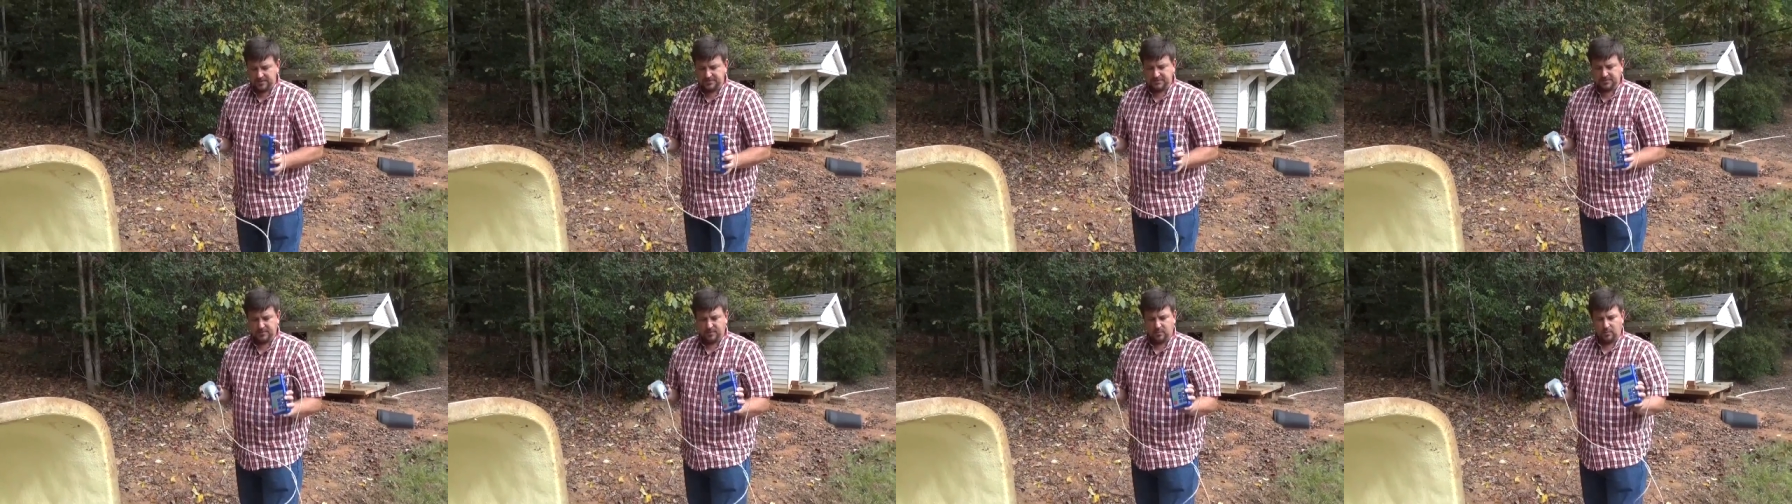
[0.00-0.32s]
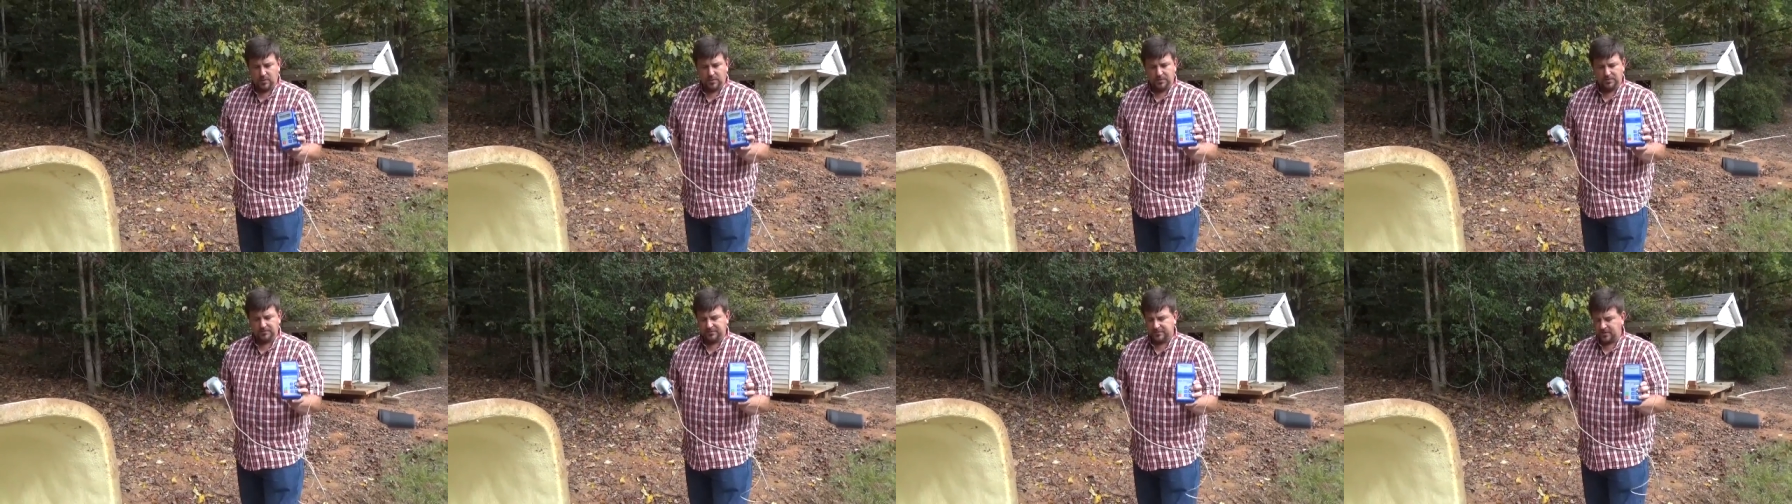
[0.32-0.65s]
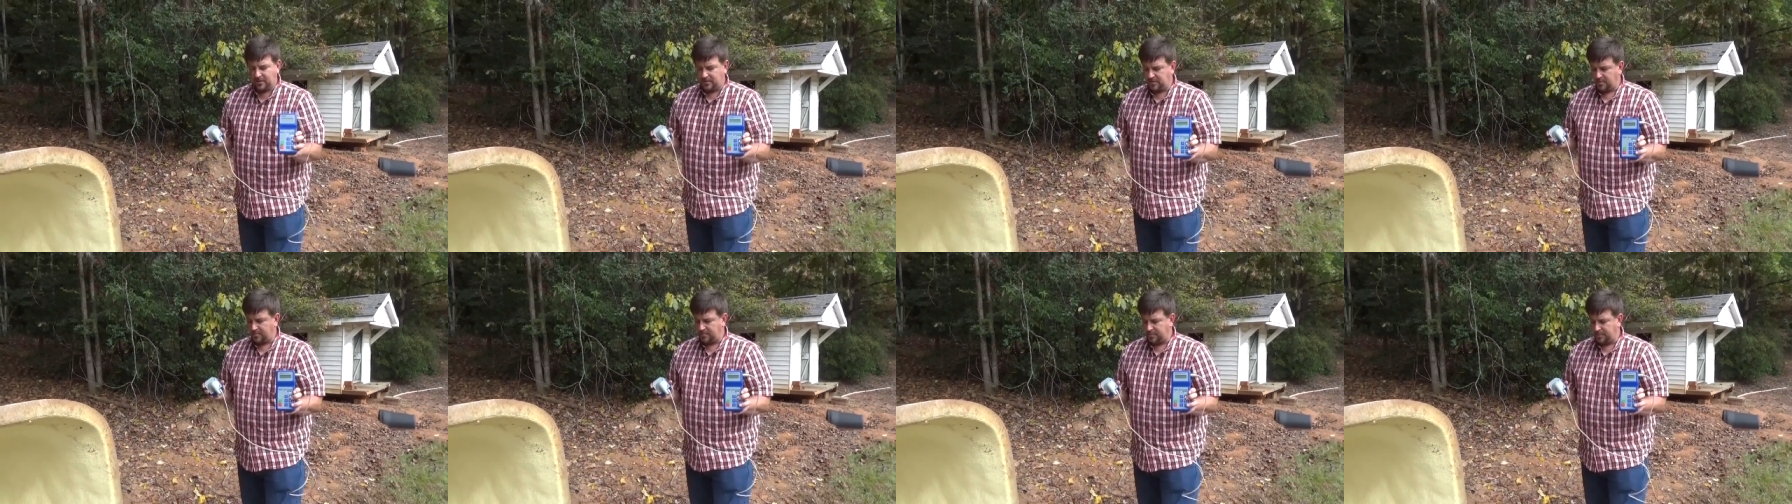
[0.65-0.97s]
So the Well
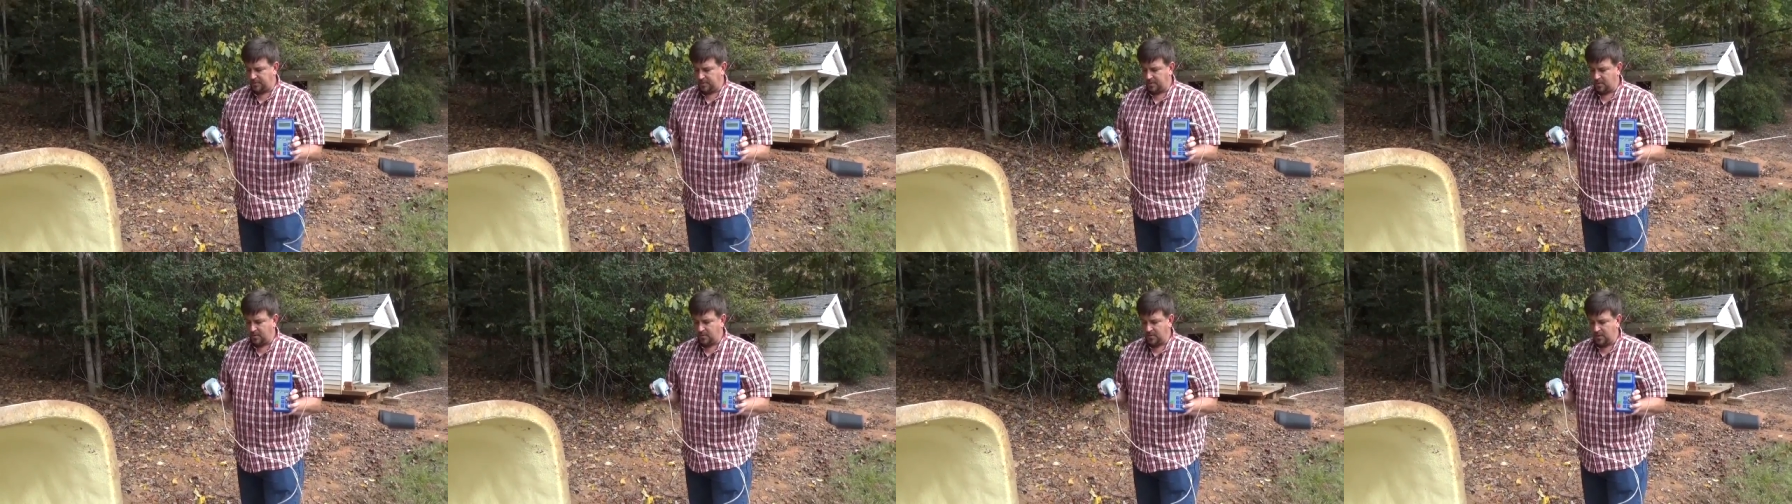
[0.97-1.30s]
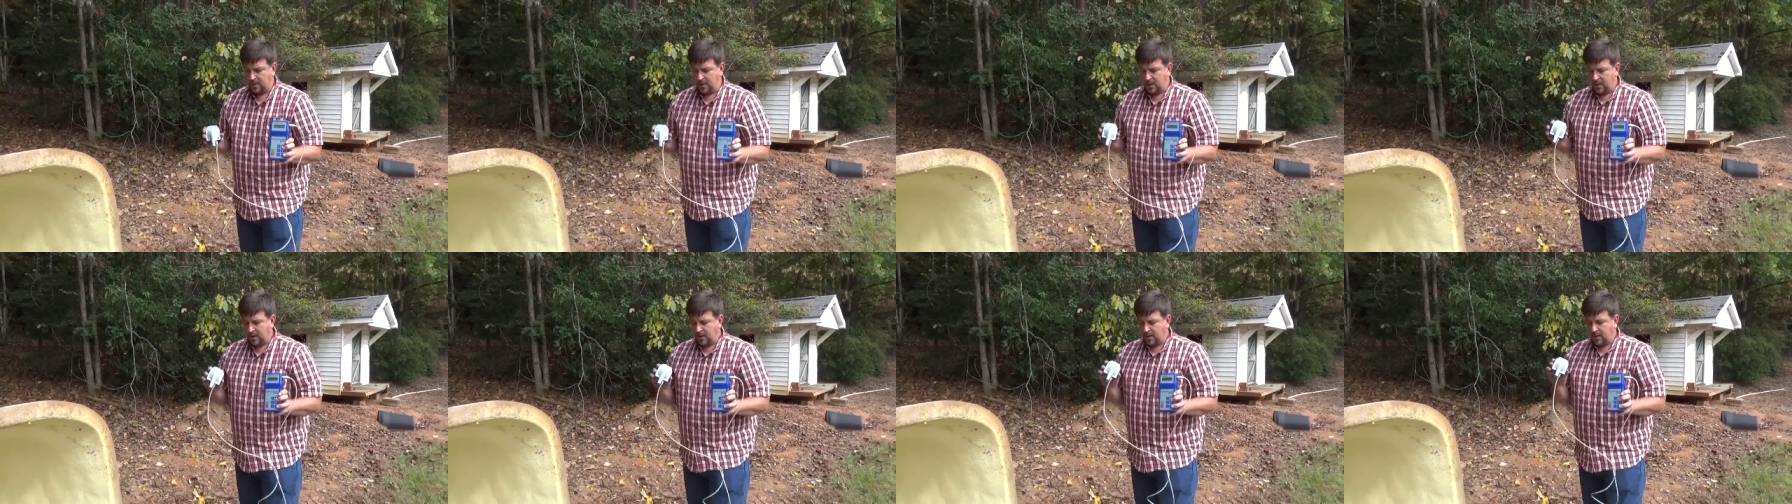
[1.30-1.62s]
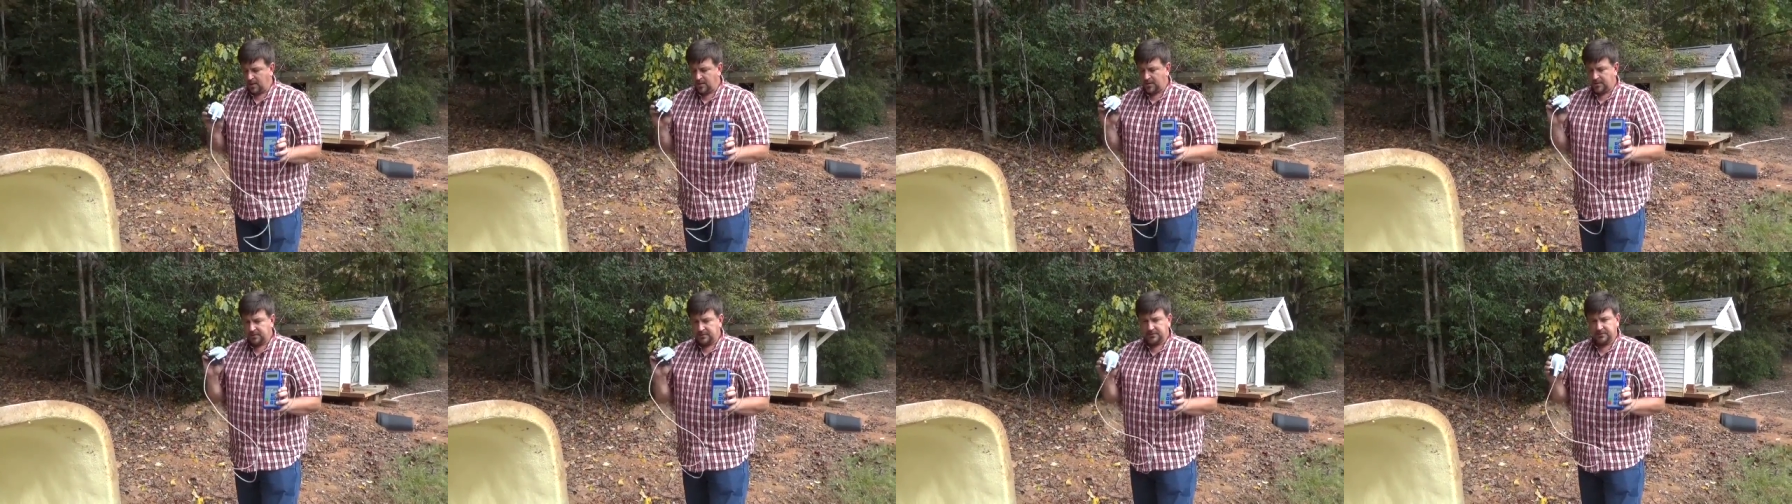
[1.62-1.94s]
Sounder Pro
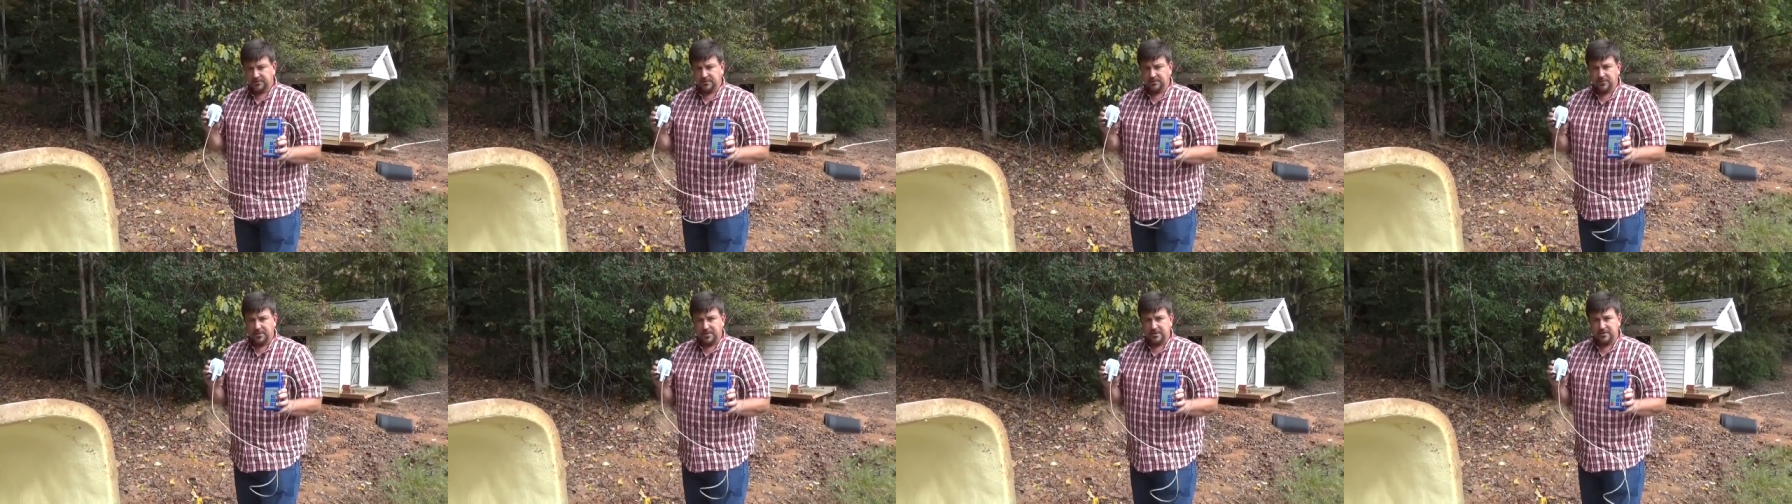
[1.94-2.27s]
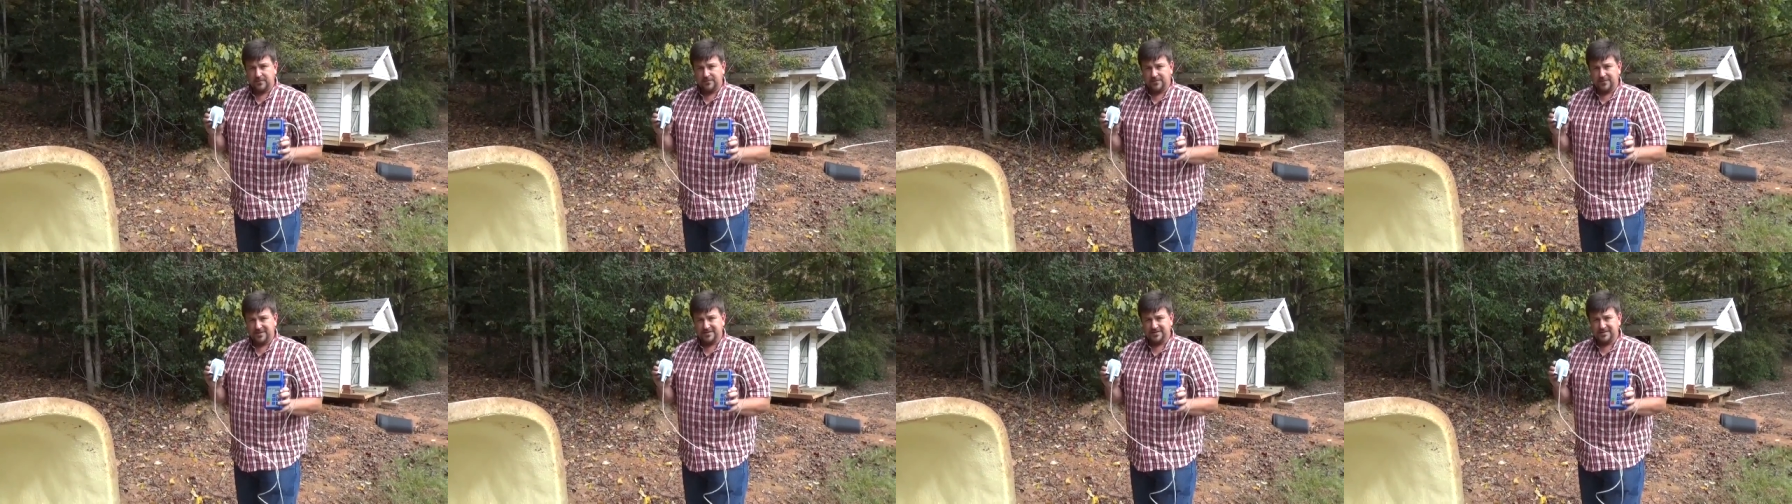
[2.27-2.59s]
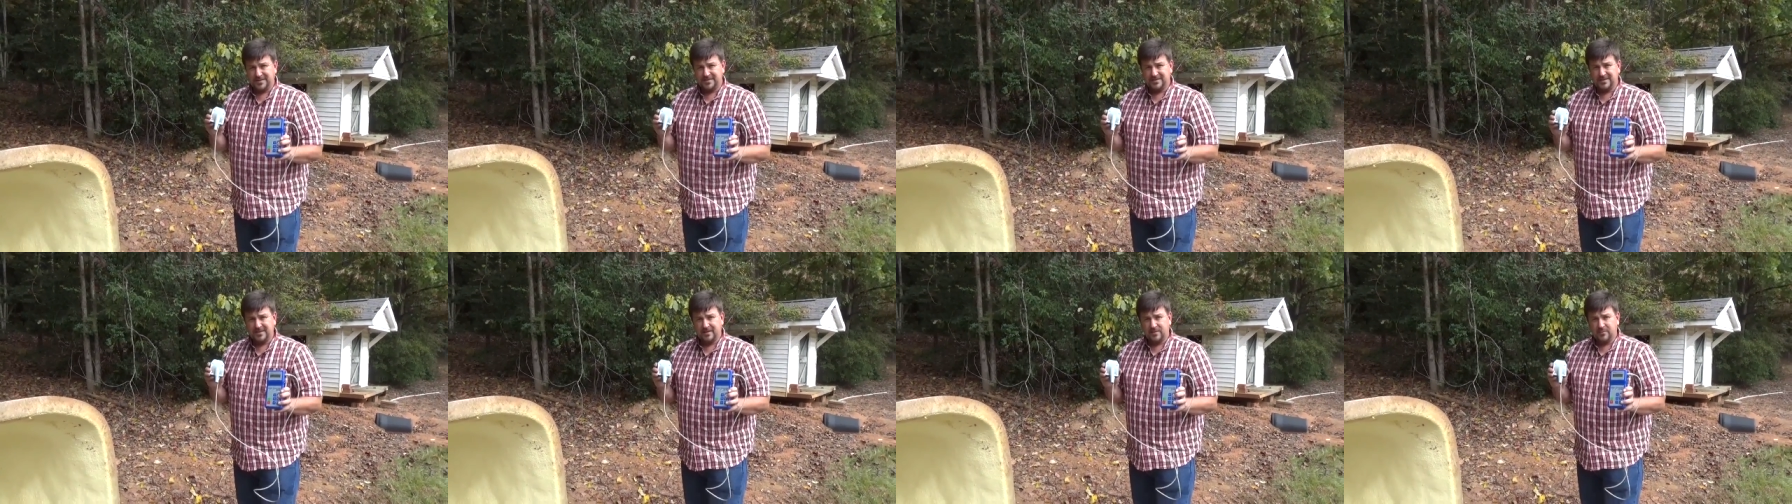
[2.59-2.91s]
is a great device
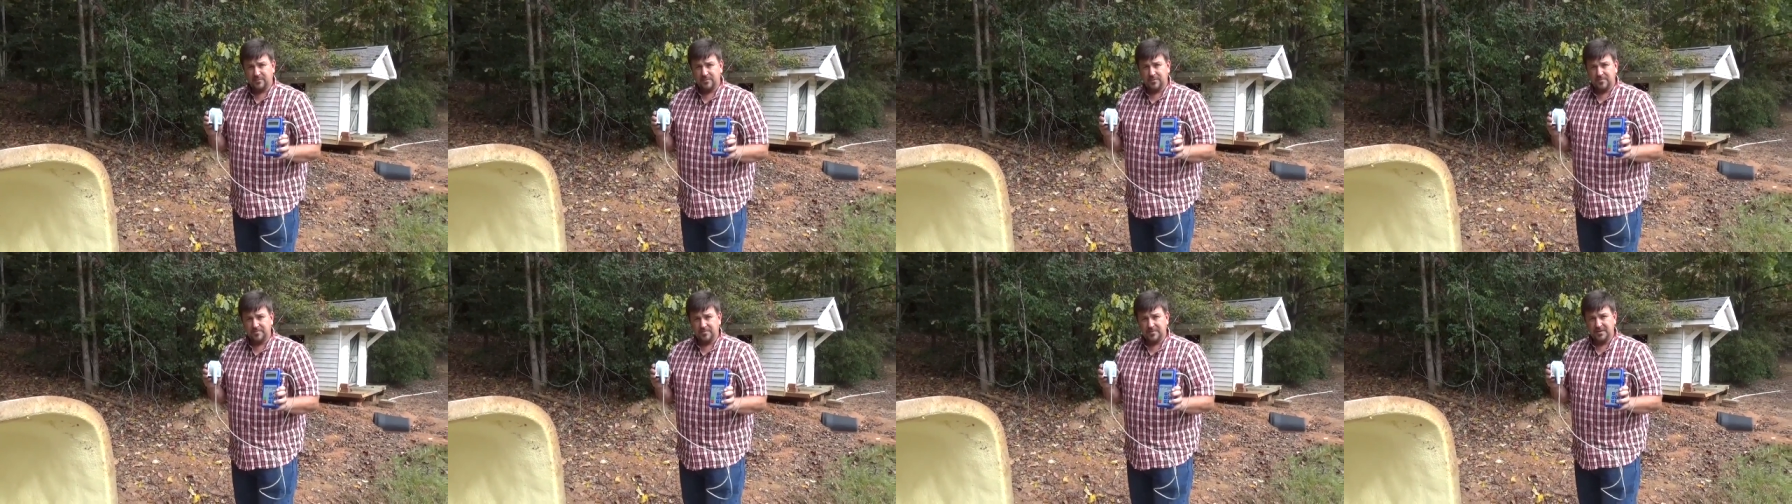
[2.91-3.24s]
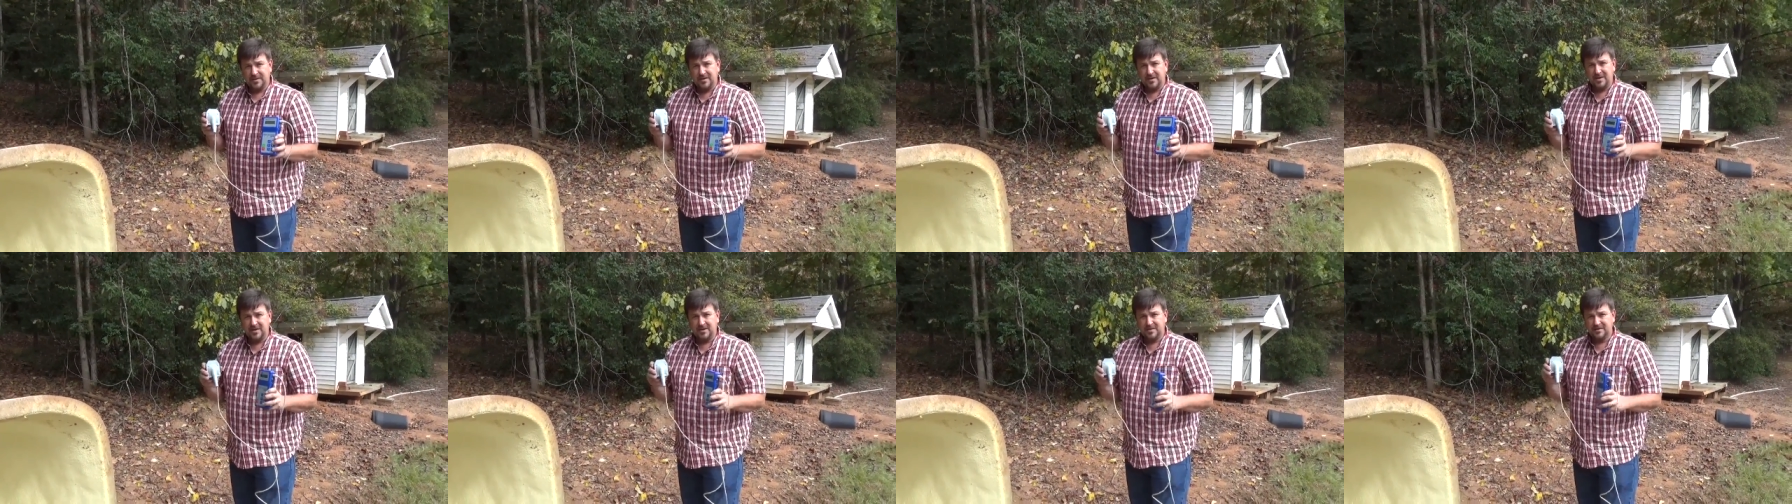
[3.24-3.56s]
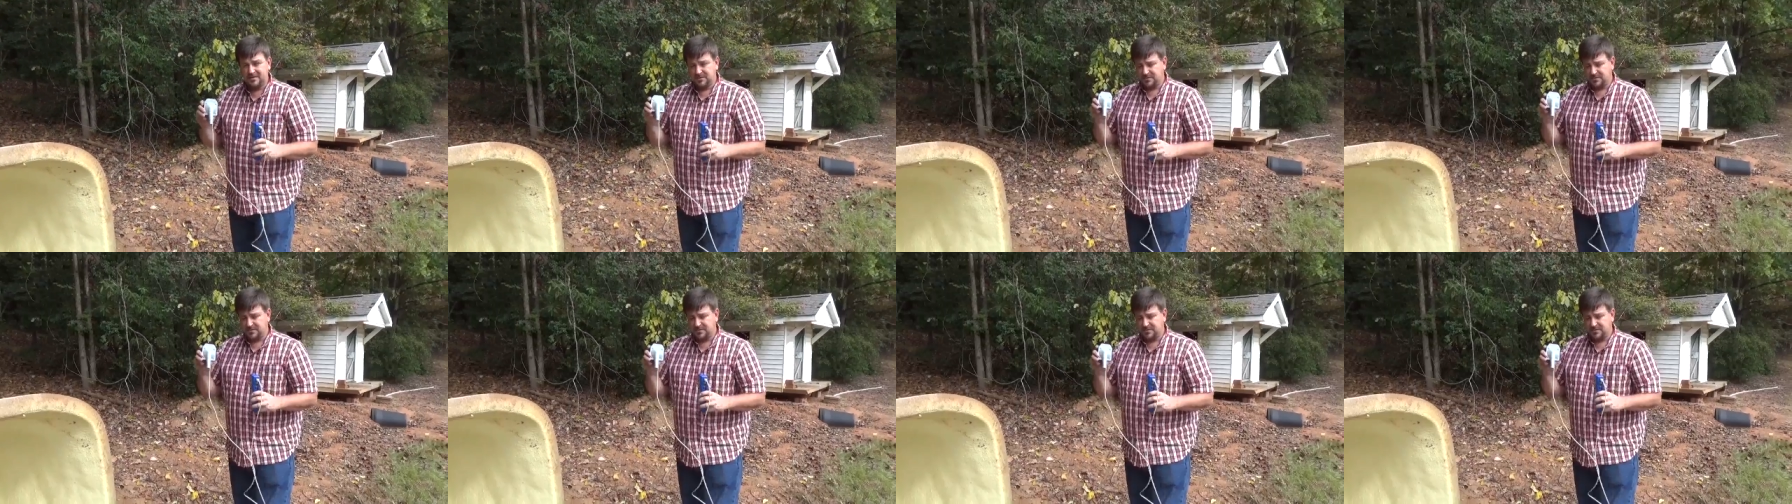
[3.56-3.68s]
I take with me